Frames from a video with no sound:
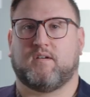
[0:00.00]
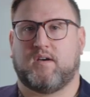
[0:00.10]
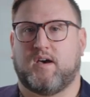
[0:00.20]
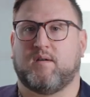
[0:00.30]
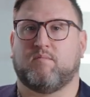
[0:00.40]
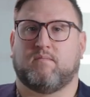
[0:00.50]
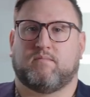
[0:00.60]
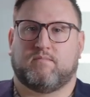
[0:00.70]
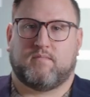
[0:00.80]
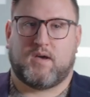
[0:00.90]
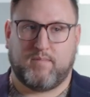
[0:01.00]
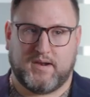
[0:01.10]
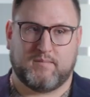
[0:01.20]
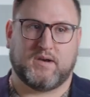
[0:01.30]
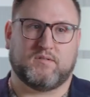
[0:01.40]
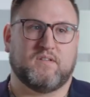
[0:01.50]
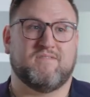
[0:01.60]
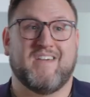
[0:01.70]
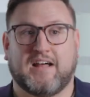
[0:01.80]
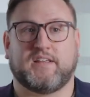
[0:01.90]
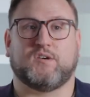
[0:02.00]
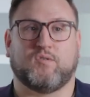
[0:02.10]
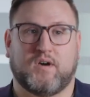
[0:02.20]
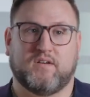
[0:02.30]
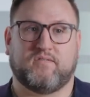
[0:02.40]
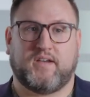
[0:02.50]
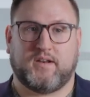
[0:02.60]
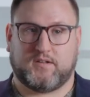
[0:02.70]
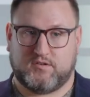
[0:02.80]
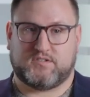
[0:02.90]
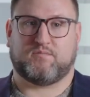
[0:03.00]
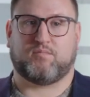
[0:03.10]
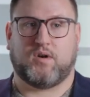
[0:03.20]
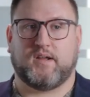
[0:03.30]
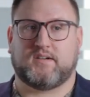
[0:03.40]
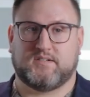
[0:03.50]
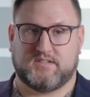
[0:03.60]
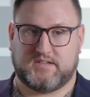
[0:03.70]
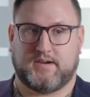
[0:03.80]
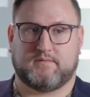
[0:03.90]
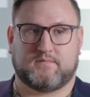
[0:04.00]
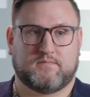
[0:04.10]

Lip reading: a bit about the value of inclusive product design.